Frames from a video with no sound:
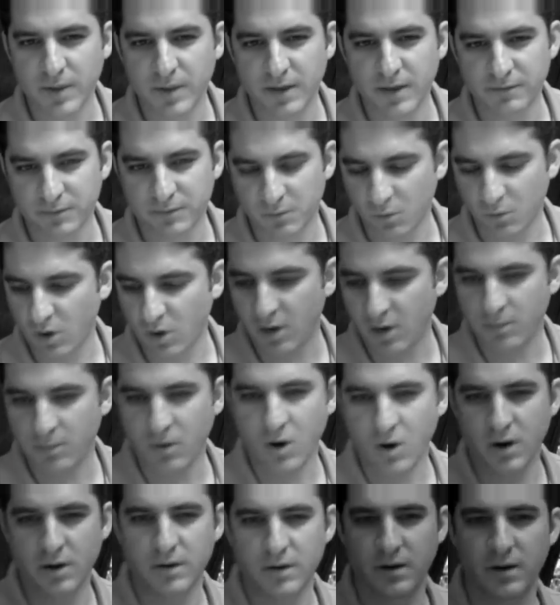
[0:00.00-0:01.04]
paint from
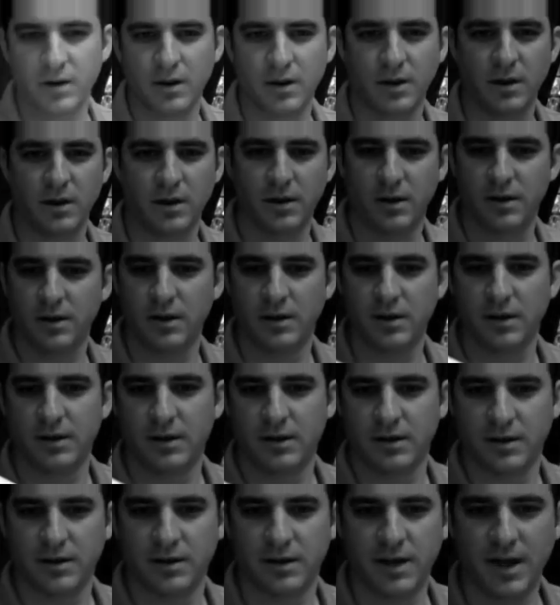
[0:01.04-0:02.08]
Walmart.
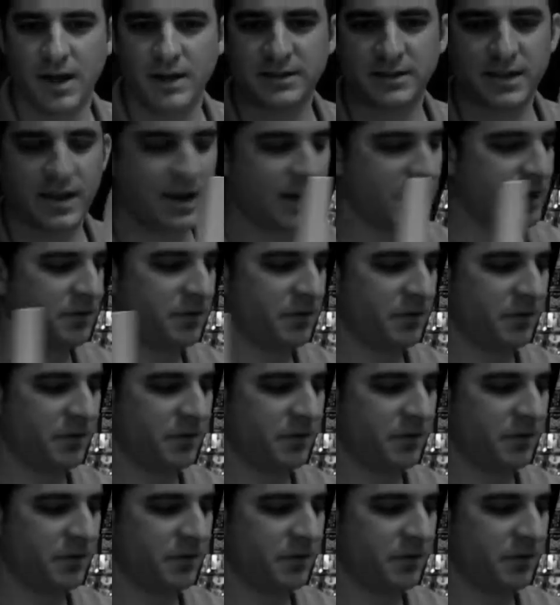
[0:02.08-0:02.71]
That's a heck of a